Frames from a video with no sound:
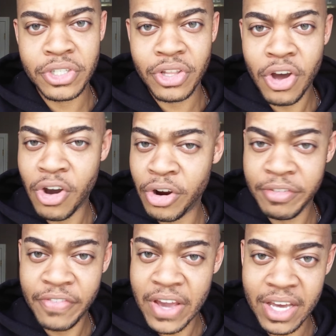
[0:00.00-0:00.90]
other hard
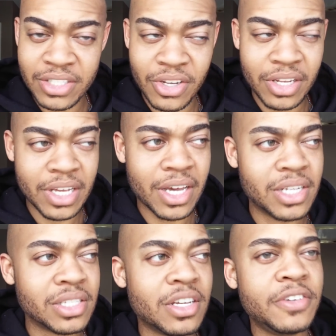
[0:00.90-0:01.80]
and fast, all that
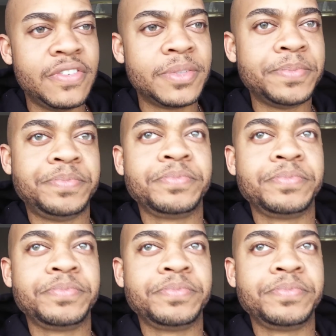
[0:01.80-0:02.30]
kind of stuff.